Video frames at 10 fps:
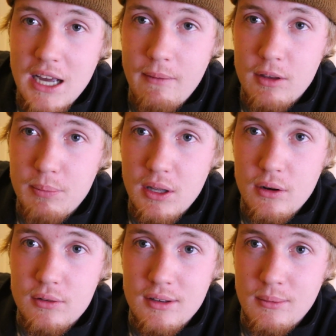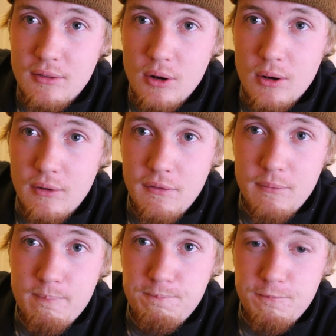the comments below some of your
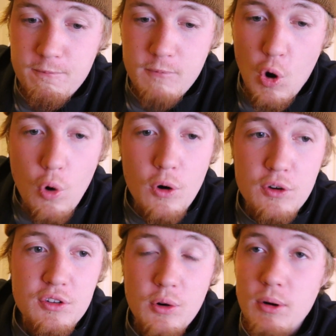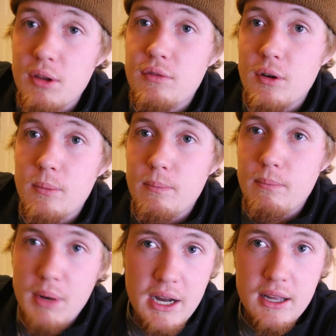horror stories
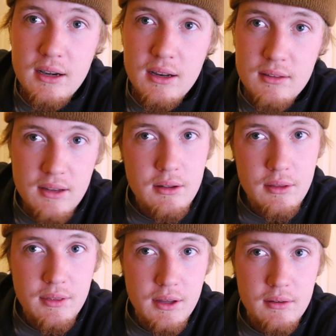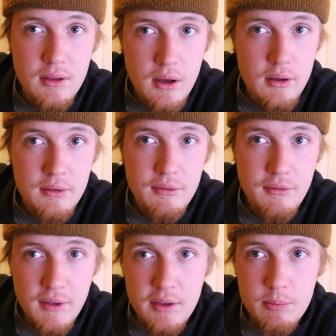from buying and selling things on
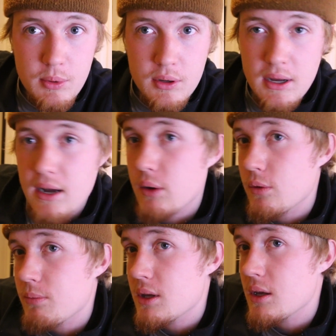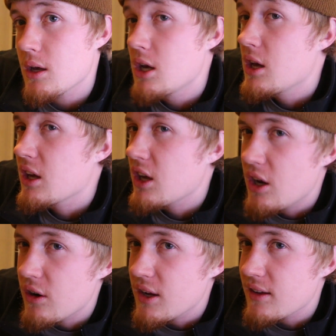Facebook. I would be
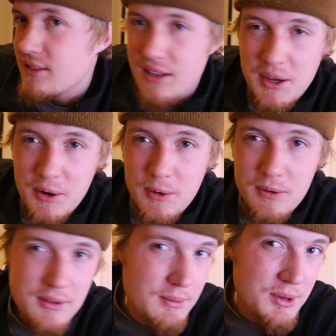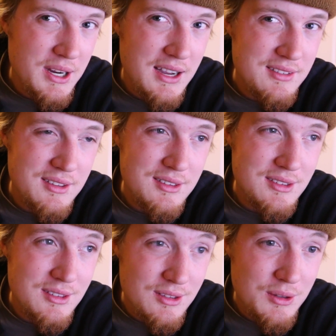curious to know some of your
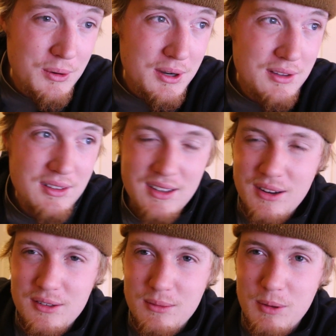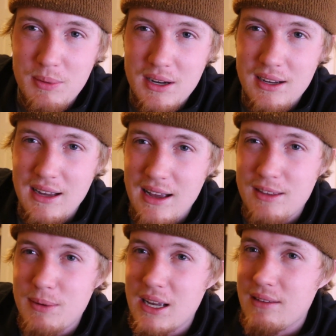guys' stories, because I know some of you guys
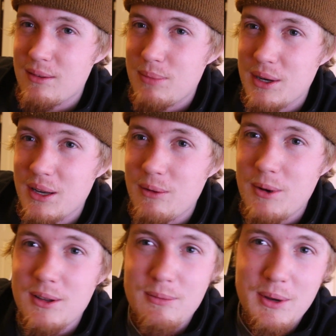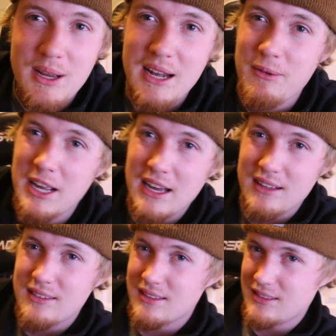probably have some pretty good ones. But anyway,
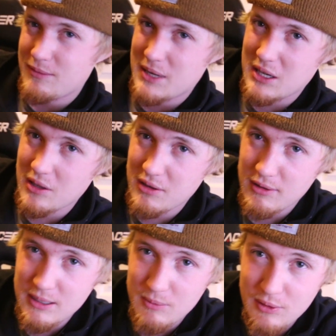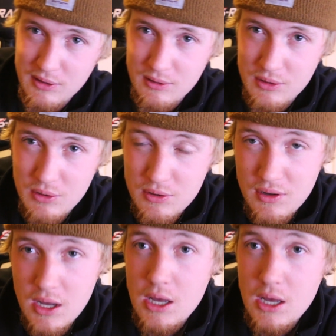guys, this has been Colin here at Up North Outdoors.